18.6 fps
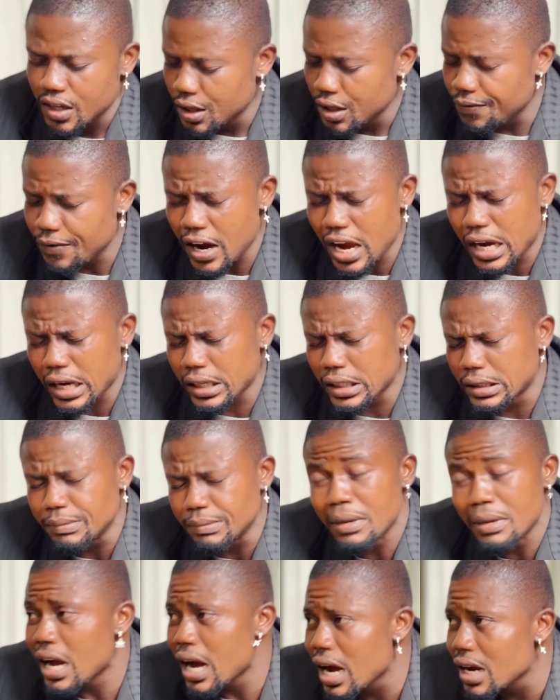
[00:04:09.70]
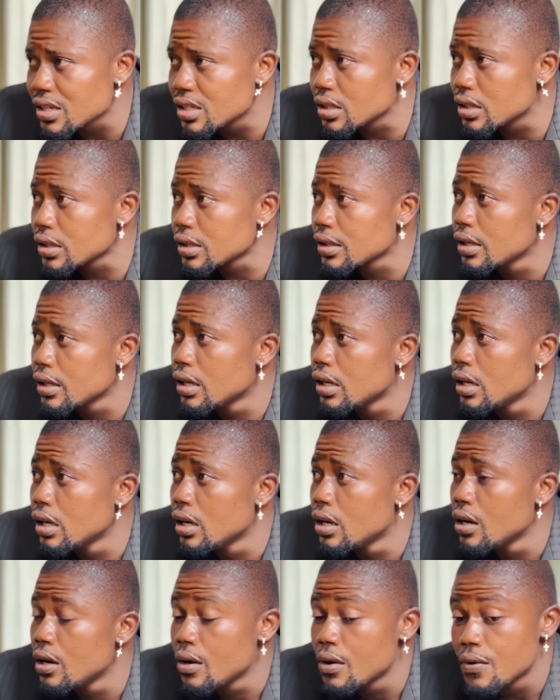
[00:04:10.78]
If I may ask,
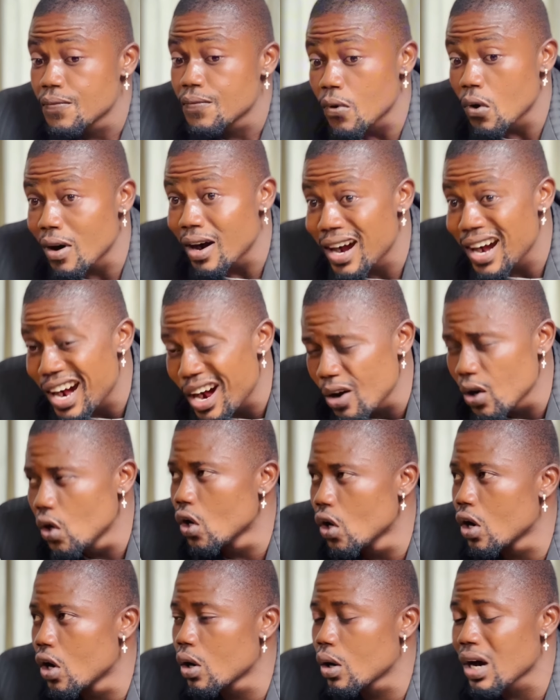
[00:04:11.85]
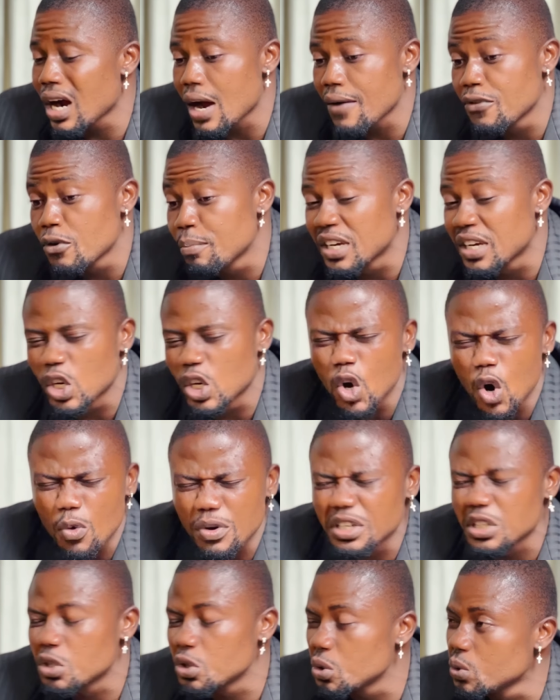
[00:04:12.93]
for how long have you been
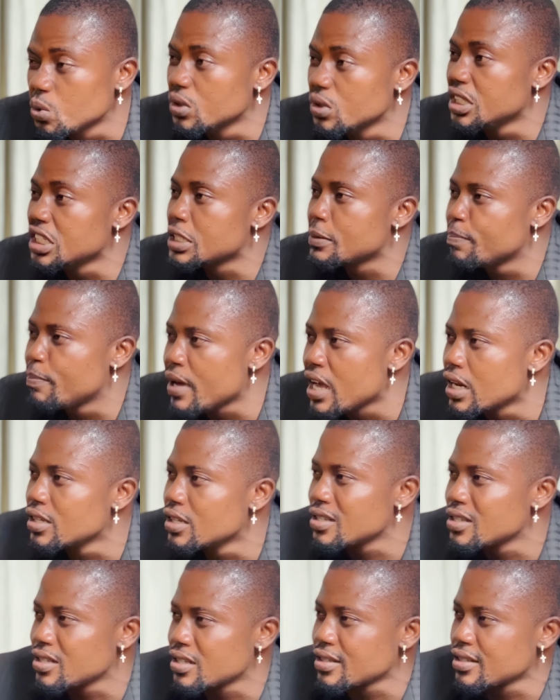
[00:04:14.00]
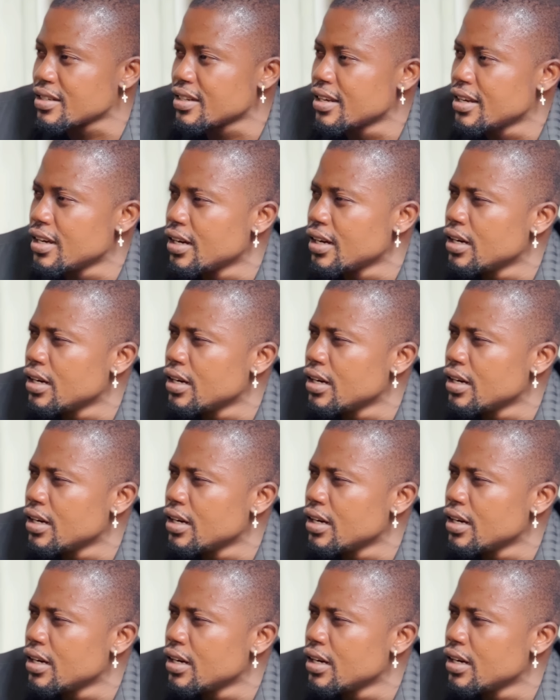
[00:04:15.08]
going through these pains? Let's have it.